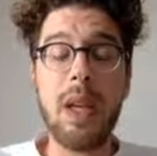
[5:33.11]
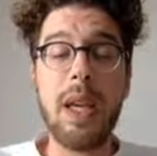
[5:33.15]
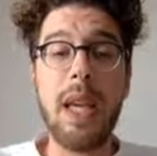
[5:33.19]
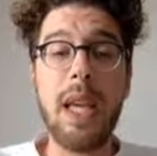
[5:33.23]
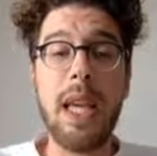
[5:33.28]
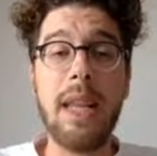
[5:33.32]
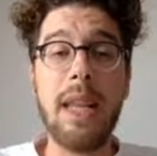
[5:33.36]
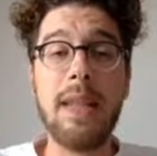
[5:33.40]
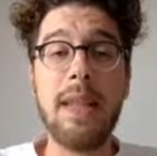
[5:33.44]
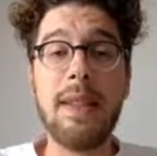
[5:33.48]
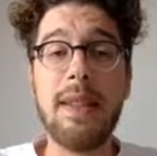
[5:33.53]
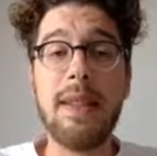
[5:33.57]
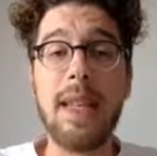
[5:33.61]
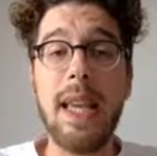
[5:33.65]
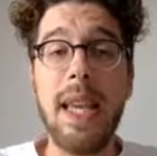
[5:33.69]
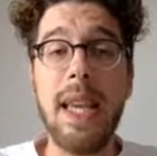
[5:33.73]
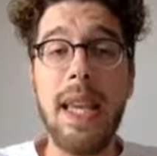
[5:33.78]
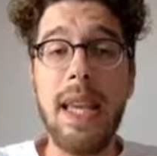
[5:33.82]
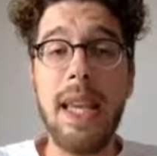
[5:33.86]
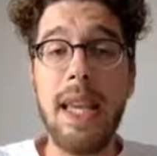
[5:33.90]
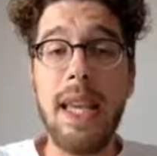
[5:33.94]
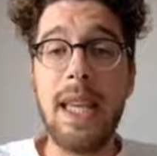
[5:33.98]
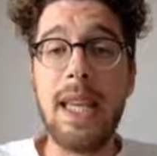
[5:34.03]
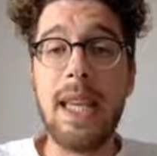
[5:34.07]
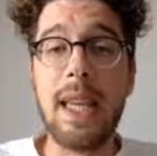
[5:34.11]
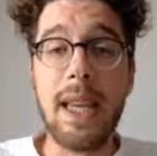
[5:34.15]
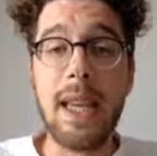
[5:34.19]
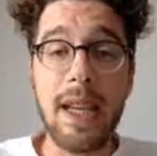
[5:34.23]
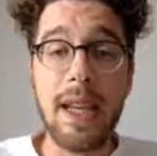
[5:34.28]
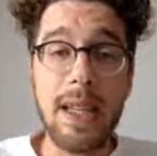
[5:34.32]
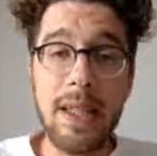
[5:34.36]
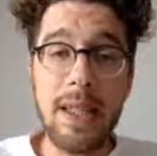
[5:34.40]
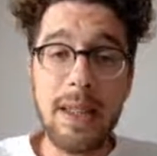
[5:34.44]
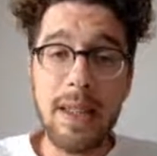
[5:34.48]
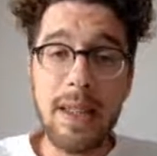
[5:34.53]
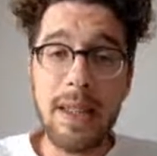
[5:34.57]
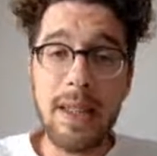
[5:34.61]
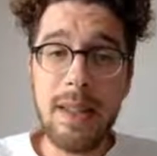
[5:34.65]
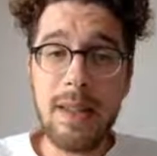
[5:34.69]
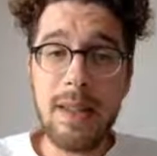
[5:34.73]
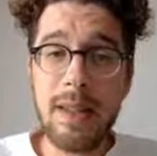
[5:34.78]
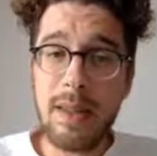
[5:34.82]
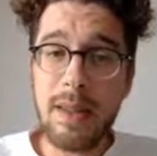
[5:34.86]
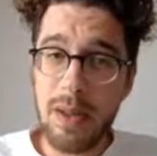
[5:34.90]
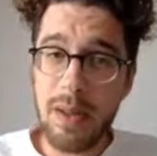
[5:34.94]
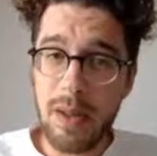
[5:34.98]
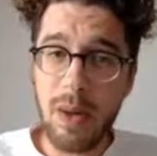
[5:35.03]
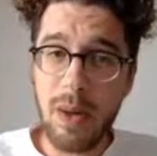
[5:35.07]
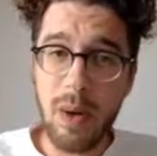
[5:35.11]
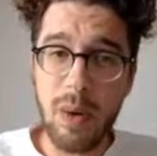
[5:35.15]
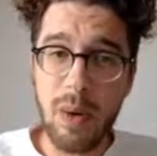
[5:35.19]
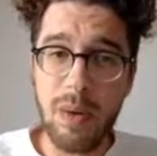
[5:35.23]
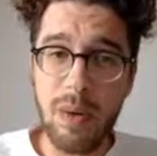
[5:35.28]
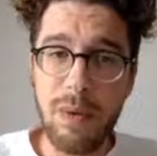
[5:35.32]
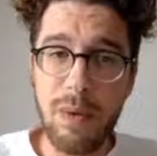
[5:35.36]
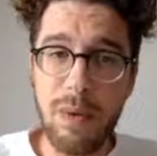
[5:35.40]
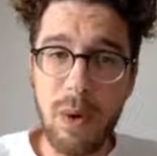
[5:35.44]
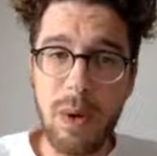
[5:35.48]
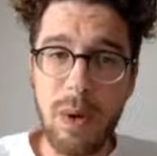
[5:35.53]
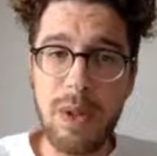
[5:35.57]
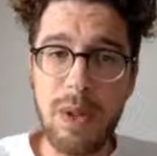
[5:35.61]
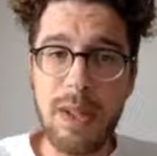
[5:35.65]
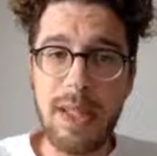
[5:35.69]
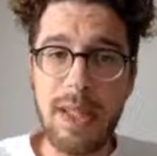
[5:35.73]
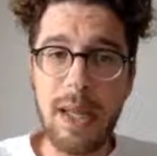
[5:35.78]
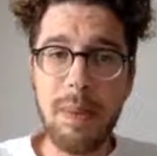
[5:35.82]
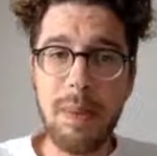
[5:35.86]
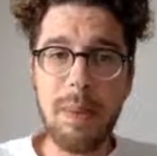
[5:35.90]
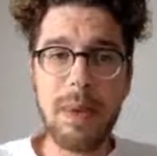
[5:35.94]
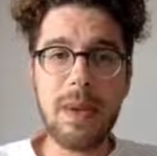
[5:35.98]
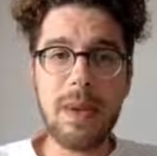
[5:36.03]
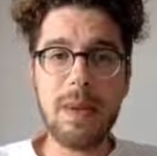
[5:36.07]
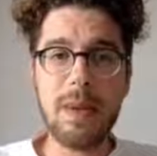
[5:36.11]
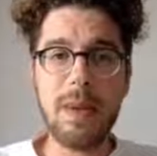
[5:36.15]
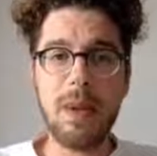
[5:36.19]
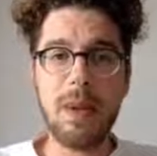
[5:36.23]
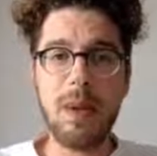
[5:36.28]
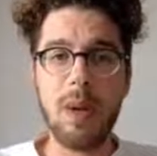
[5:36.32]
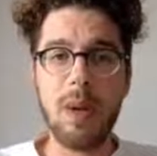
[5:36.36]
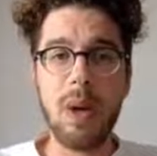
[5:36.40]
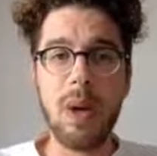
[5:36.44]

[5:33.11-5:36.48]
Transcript: is a guidance of 4 steps.